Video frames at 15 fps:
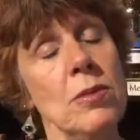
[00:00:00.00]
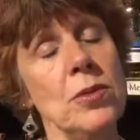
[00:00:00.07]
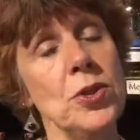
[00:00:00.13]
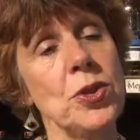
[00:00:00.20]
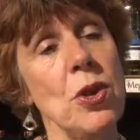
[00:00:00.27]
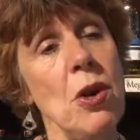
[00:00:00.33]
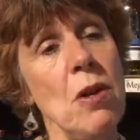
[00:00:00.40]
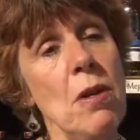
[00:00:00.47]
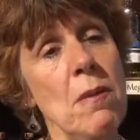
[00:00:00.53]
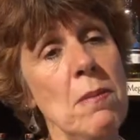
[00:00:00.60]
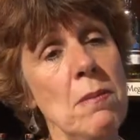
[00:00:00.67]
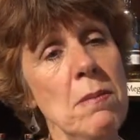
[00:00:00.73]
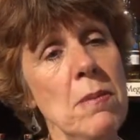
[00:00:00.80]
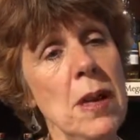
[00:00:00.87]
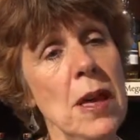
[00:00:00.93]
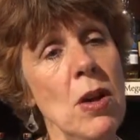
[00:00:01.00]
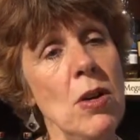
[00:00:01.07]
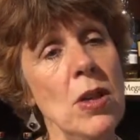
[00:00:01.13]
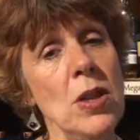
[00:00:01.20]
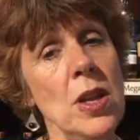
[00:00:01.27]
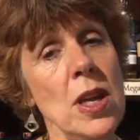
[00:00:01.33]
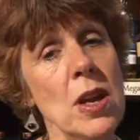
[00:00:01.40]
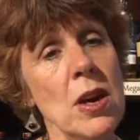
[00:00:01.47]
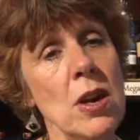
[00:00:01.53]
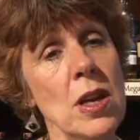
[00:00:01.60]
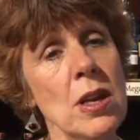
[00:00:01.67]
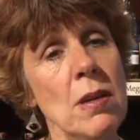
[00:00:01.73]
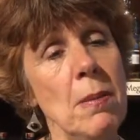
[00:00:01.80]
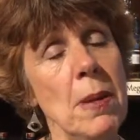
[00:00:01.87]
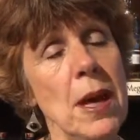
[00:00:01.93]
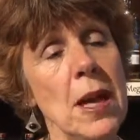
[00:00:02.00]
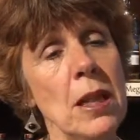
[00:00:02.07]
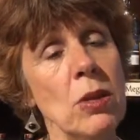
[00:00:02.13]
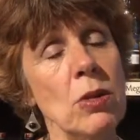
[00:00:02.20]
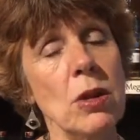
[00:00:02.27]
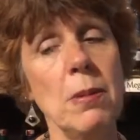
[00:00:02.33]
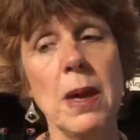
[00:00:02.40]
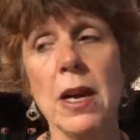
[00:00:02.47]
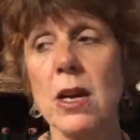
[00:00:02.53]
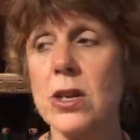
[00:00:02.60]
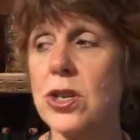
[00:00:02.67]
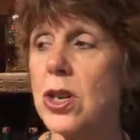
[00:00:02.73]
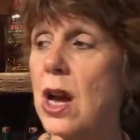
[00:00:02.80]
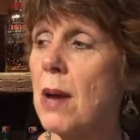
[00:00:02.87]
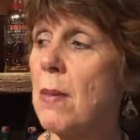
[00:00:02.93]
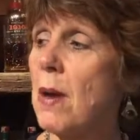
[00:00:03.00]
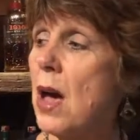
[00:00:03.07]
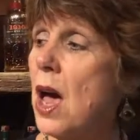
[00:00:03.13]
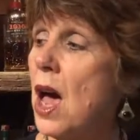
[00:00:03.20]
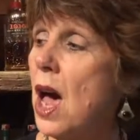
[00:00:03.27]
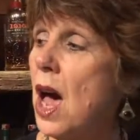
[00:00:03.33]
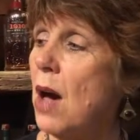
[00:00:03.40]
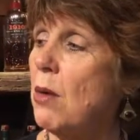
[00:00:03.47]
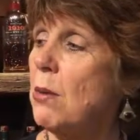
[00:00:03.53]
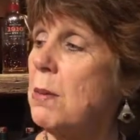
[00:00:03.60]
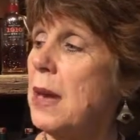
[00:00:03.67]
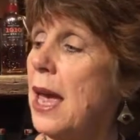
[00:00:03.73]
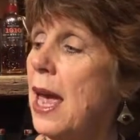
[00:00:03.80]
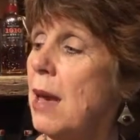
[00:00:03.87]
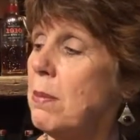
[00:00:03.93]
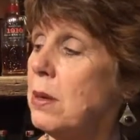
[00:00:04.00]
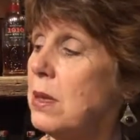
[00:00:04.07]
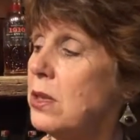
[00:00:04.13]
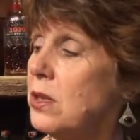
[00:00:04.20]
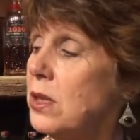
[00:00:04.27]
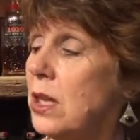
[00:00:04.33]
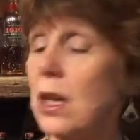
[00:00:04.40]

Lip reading: saw me on there and learned about our shop, I will be happy to